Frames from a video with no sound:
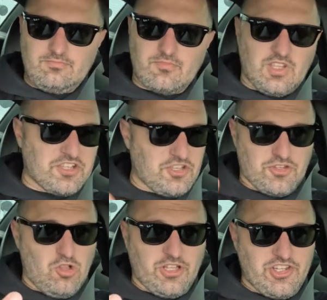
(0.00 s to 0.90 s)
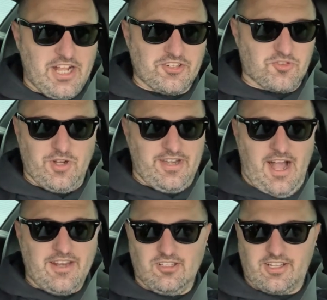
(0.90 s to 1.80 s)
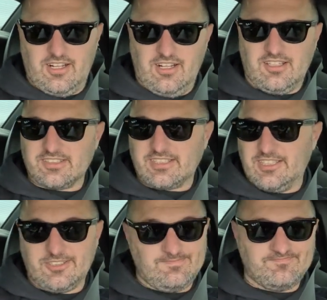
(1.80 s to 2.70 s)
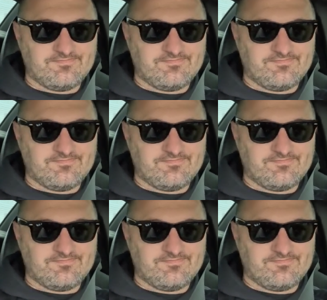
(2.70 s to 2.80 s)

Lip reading: because those old injectors wouldn't idle at all, so